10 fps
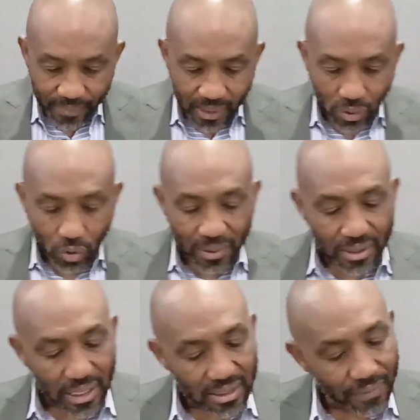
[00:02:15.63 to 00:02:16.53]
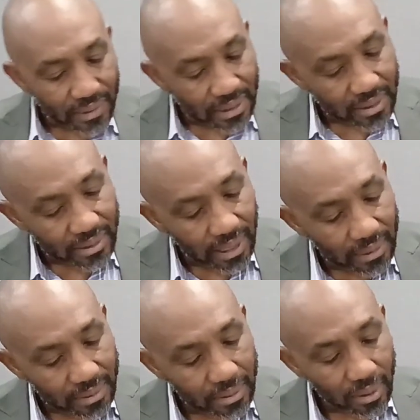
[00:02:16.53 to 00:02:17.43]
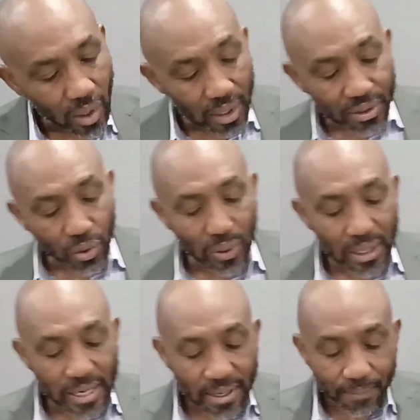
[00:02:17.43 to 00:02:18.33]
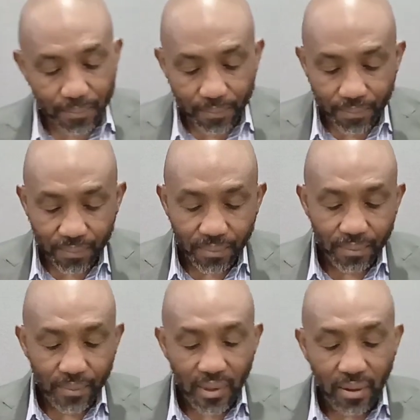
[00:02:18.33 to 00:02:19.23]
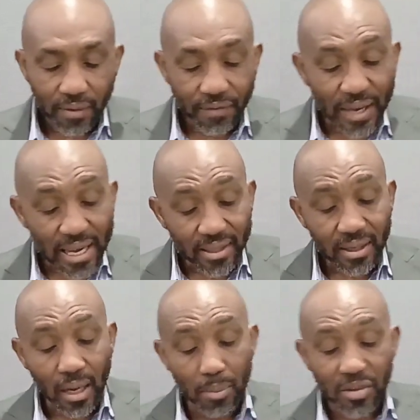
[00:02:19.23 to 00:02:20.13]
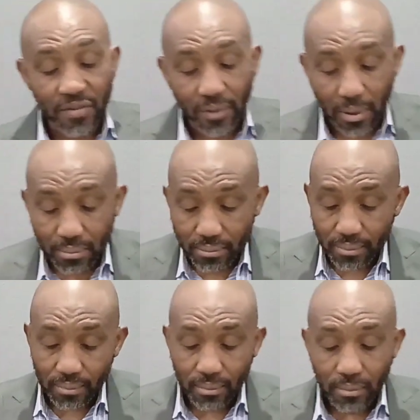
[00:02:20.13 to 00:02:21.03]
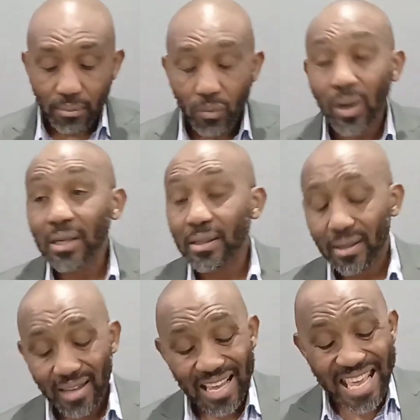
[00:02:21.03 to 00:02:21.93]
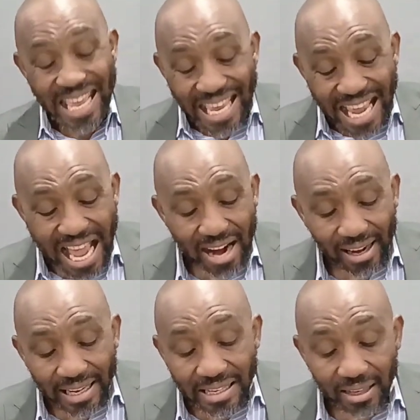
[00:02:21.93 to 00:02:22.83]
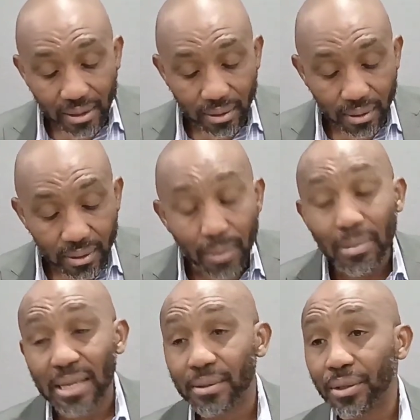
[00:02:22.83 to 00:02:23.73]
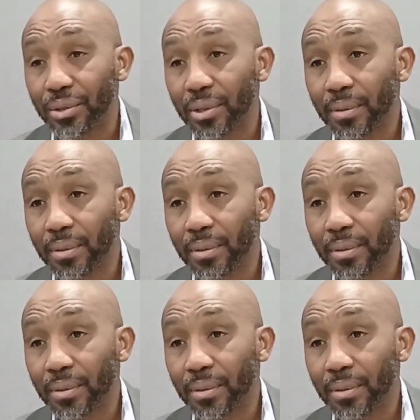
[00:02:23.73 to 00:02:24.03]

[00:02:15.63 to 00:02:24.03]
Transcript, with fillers: Romans 10:17 says, "Consequently, faith comes from what? Hearing the message.